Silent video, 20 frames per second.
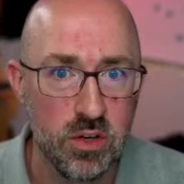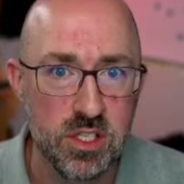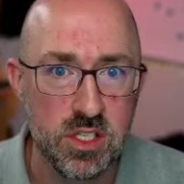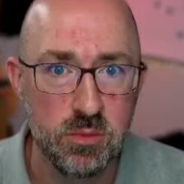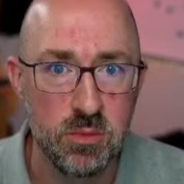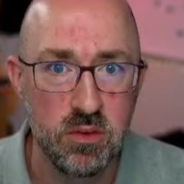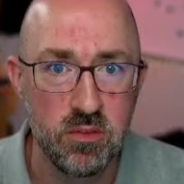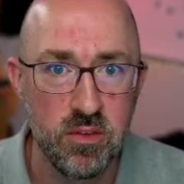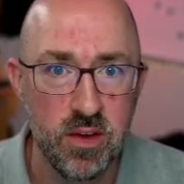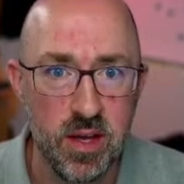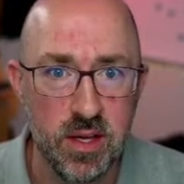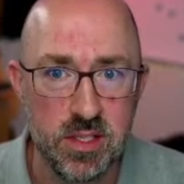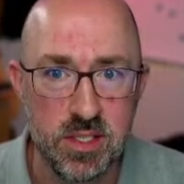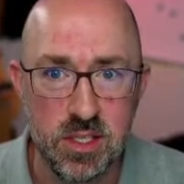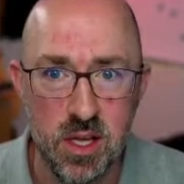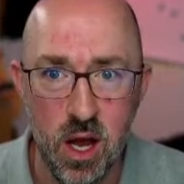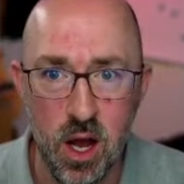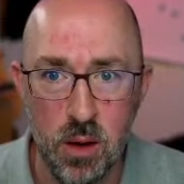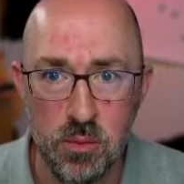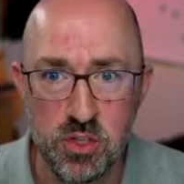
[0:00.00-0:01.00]
some
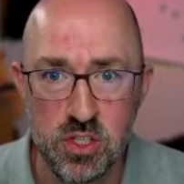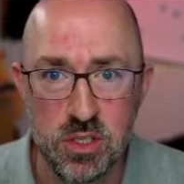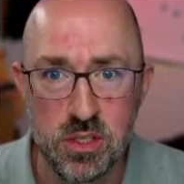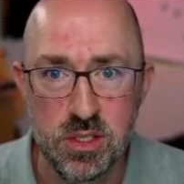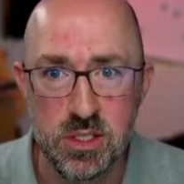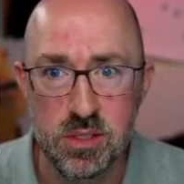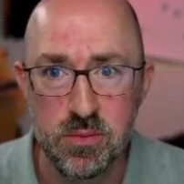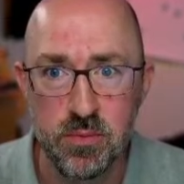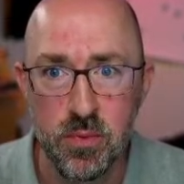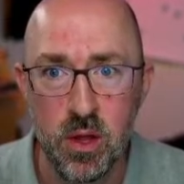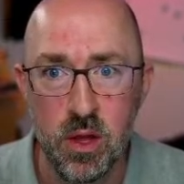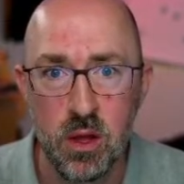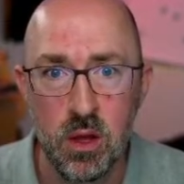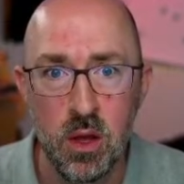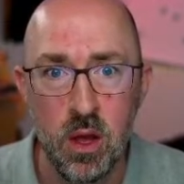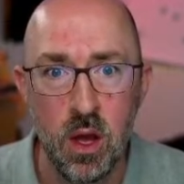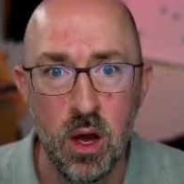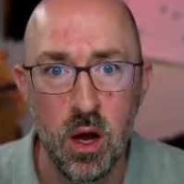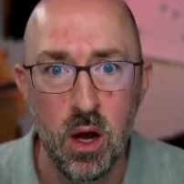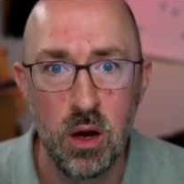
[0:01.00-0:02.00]
advanced options.
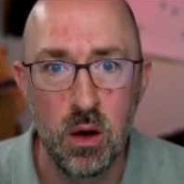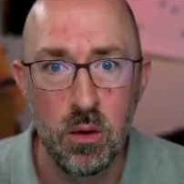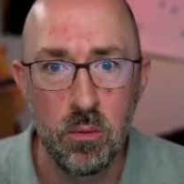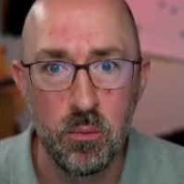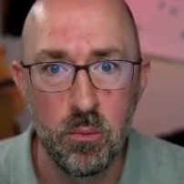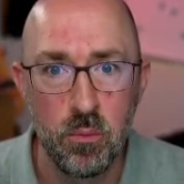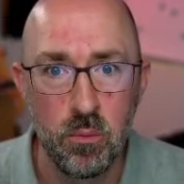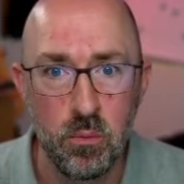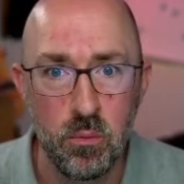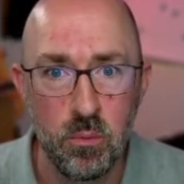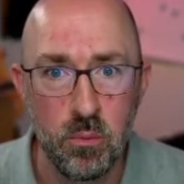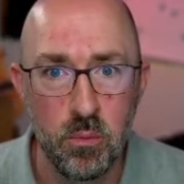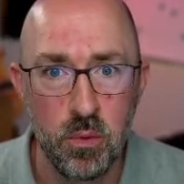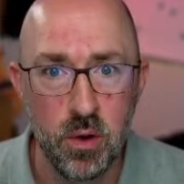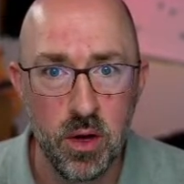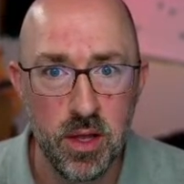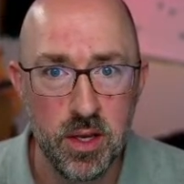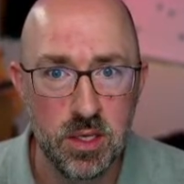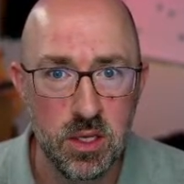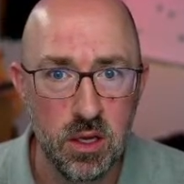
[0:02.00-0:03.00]

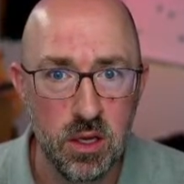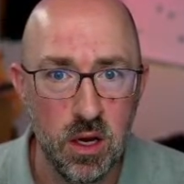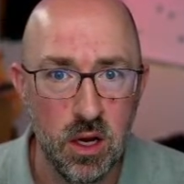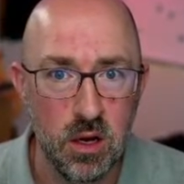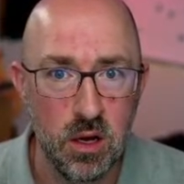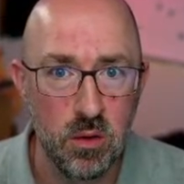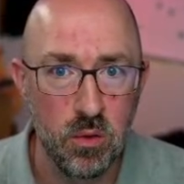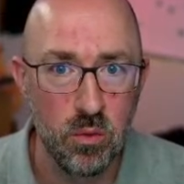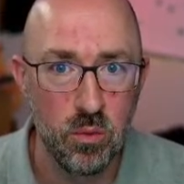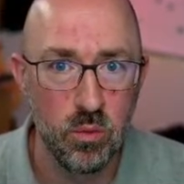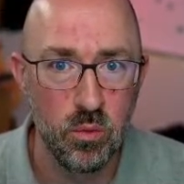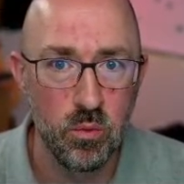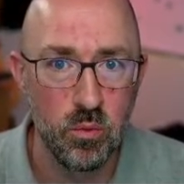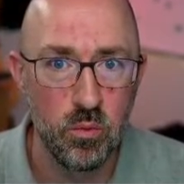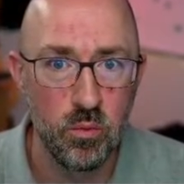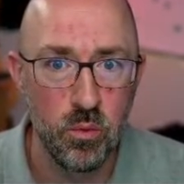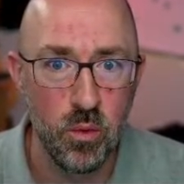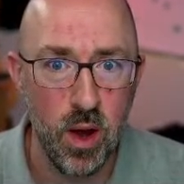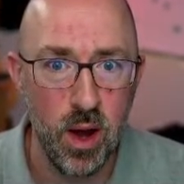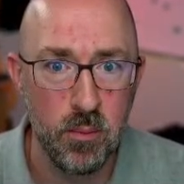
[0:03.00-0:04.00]
But I'm
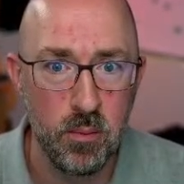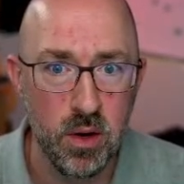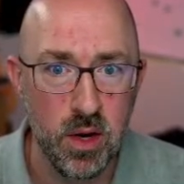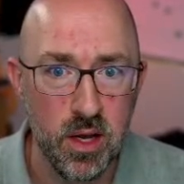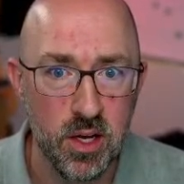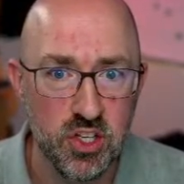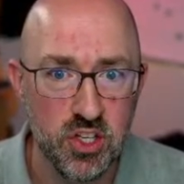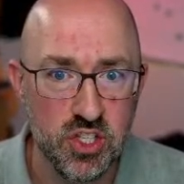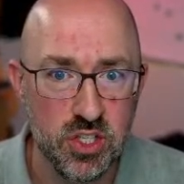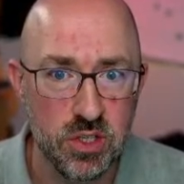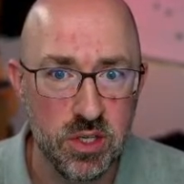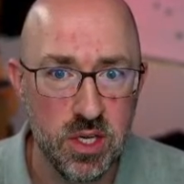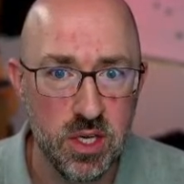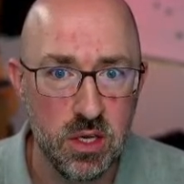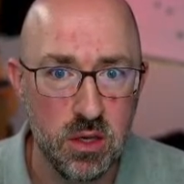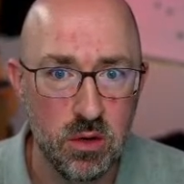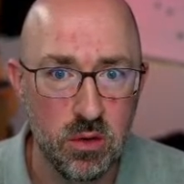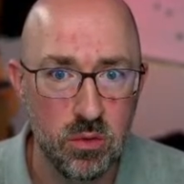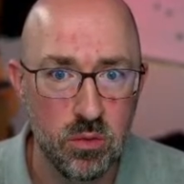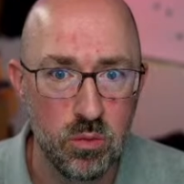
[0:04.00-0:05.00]
going to
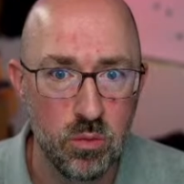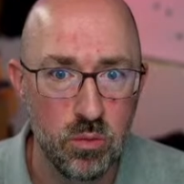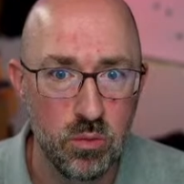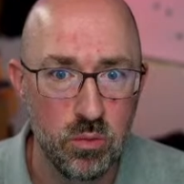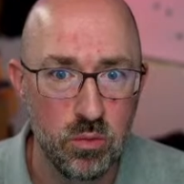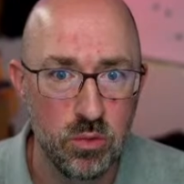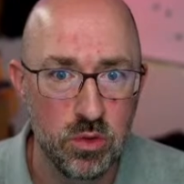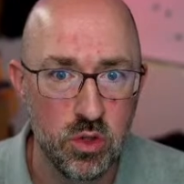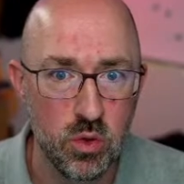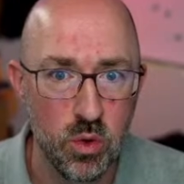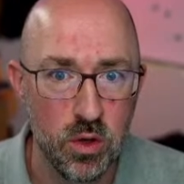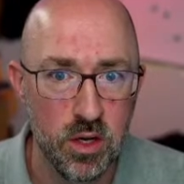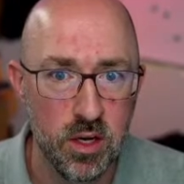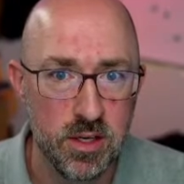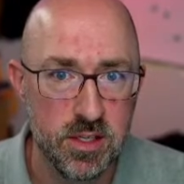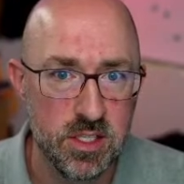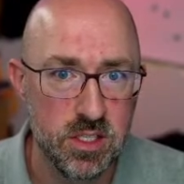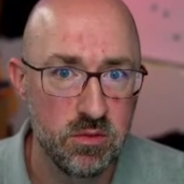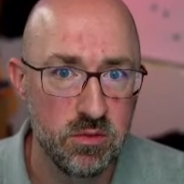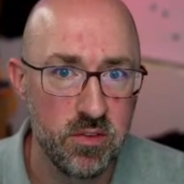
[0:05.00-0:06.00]
actually do a
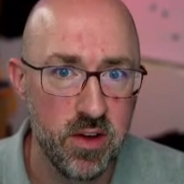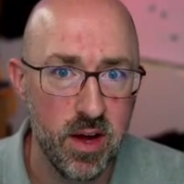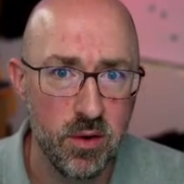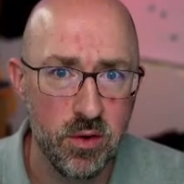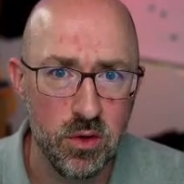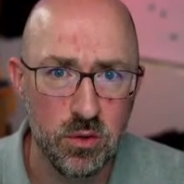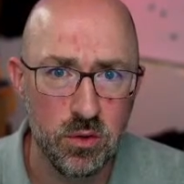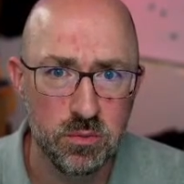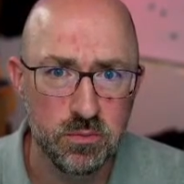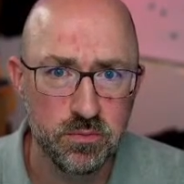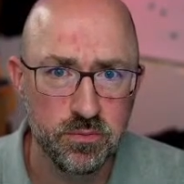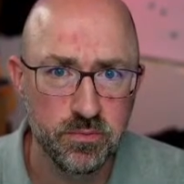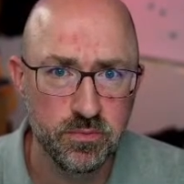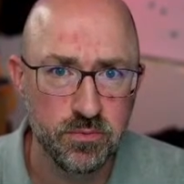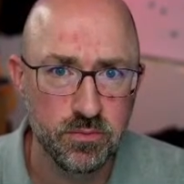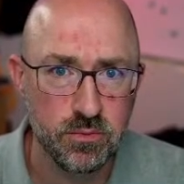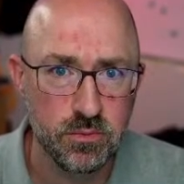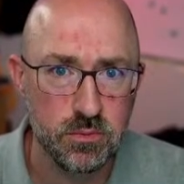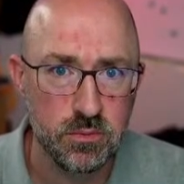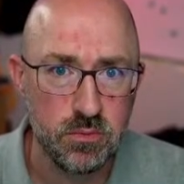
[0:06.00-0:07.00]
custom value,
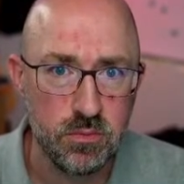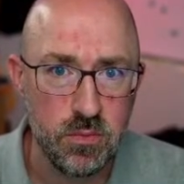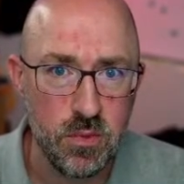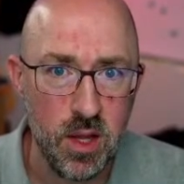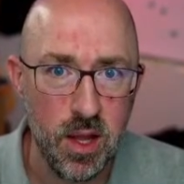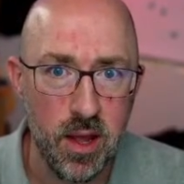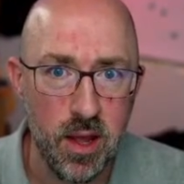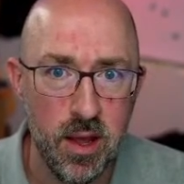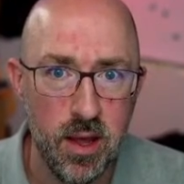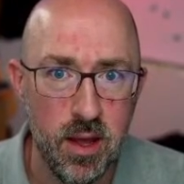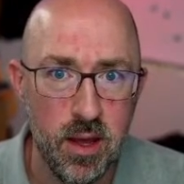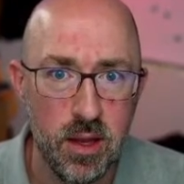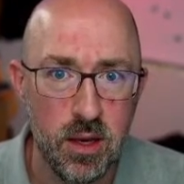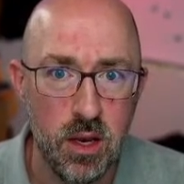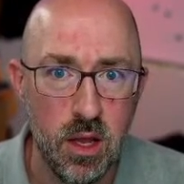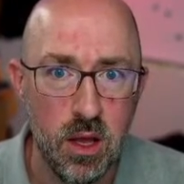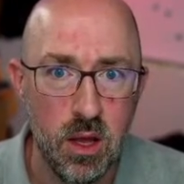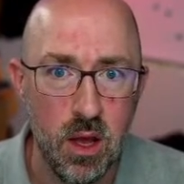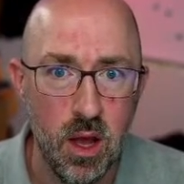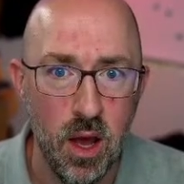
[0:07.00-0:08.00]

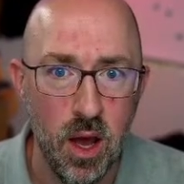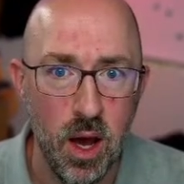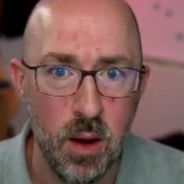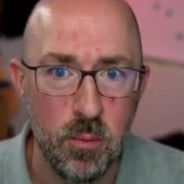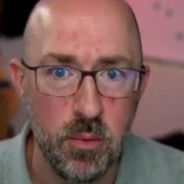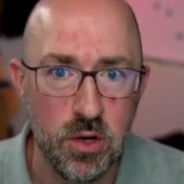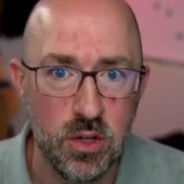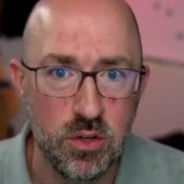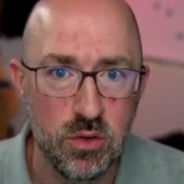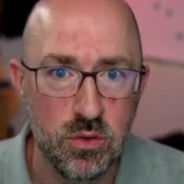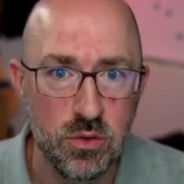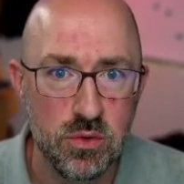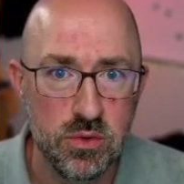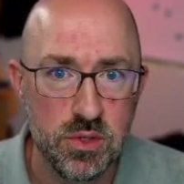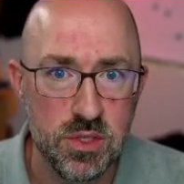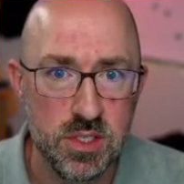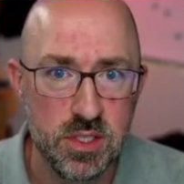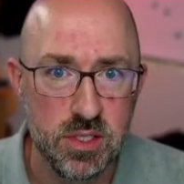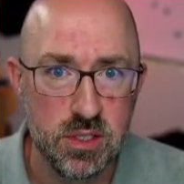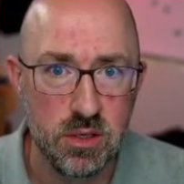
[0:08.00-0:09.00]
and I'm going to
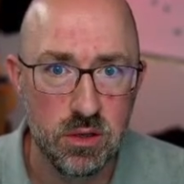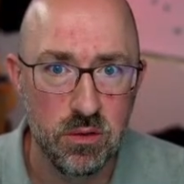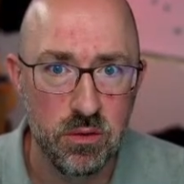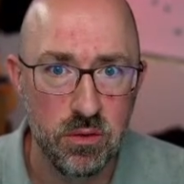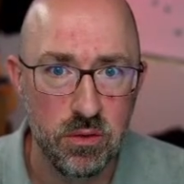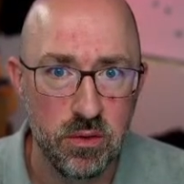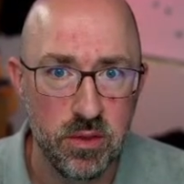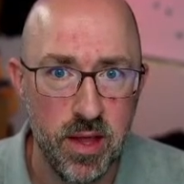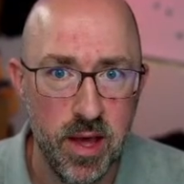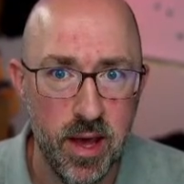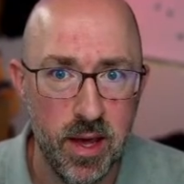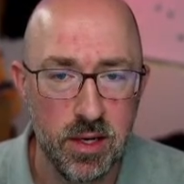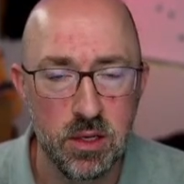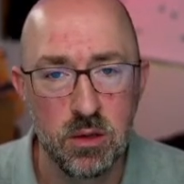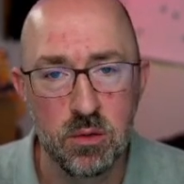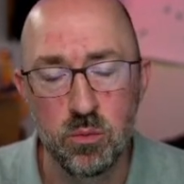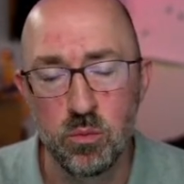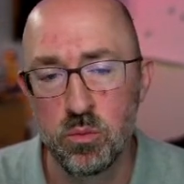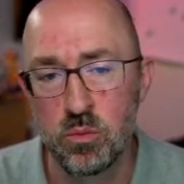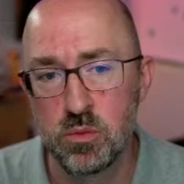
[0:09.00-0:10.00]
use that
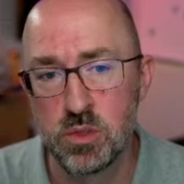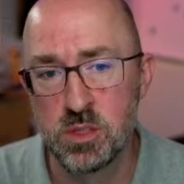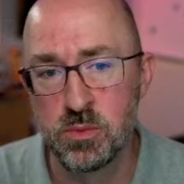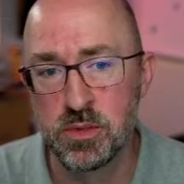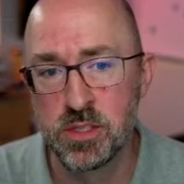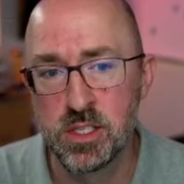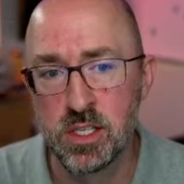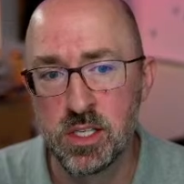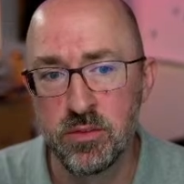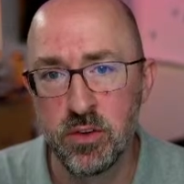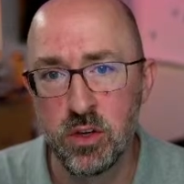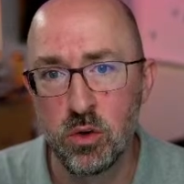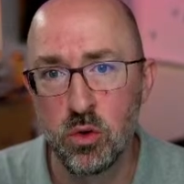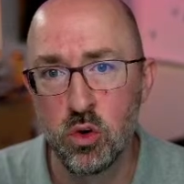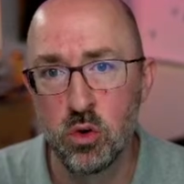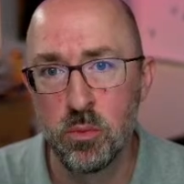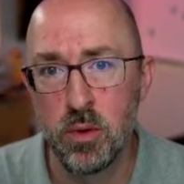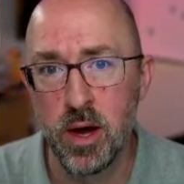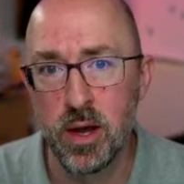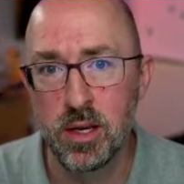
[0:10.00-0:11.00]
specific
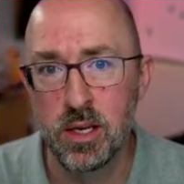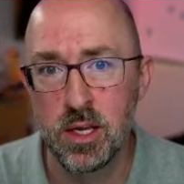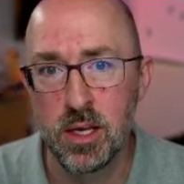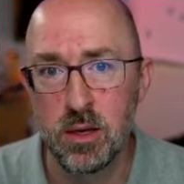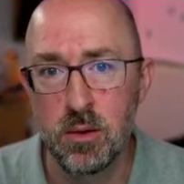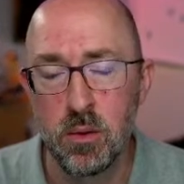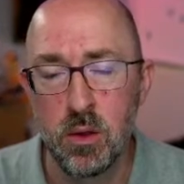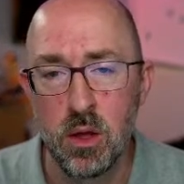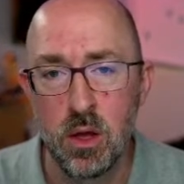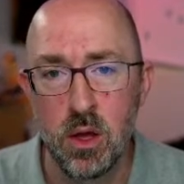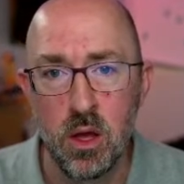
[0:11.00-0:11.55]
group ID.